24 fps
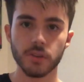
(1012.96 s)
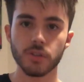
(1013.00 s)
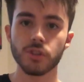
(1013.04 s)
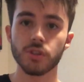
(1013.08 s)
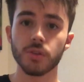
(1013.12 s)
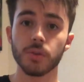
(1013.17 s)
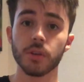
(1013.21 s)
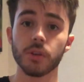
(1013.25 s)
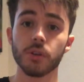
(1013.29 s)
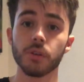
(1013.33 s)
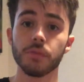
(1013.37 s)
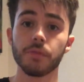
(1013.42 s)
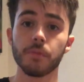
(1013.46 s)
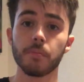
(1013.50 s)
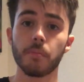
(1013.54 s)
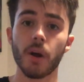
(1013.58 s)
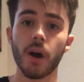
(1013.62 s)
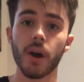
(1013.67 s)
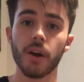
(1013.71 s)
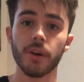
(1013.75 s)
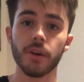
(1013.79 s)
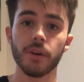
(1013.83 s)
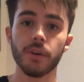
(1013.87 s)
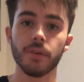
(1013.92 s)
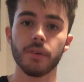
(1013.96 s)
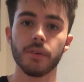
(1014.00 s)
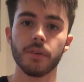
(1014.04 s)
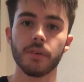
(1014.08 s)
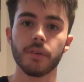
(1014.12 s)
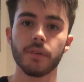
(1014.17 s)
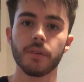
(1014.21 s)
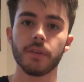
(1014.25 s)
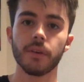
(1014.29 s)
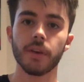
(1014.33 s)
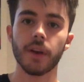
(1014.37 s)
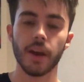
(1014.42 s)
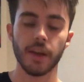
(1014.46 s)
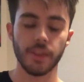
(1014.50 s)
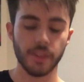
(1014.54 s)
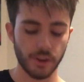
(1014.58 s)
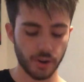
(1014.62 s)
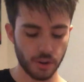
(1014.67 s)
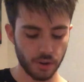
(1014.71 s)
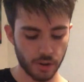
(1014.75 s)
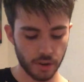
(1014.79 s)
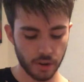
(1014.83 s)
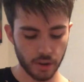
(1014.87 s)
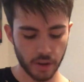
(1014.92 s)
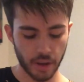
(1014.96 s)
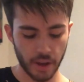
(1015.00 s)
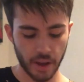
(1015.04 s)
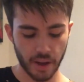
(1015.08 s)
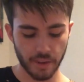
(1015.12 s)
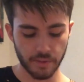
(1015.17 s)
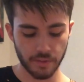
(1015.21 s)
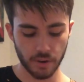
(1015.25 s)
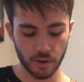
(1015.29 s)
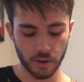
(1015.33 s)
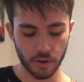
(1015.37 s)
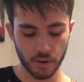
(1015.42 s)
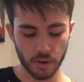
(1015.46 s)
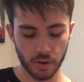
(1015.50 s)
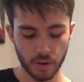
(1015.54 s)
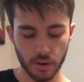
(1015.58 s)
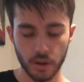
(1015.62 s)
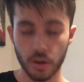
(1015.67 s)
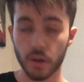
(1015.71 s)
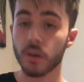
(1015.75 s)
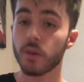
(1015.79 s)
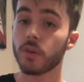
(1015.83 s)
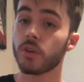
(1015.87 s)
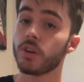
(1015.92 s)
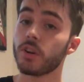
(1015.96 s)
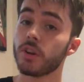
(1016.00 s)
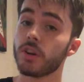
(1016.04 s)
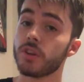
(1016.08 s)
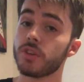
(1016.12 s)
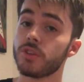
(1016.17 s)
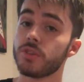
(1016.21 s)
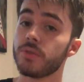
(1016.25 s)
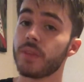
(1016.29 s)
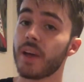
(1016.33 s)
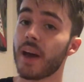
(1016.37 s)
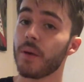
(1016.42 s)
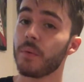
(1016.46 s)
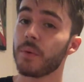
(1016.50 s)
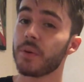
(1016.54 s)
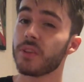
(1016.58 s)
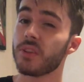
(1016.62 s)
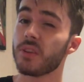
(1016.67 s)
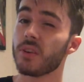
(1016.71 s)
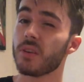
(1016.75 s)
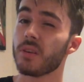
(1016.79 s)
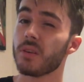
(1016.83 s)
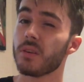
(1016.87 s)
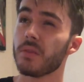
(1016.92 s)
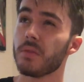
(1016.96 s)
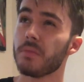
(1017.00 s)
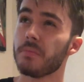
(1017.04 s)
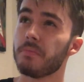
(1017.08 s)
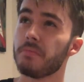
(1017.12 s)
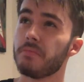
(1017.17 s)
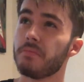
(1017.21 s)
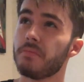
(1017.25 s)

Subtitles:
Do a little vibrato, and then you're going to have your, you're going to do that with your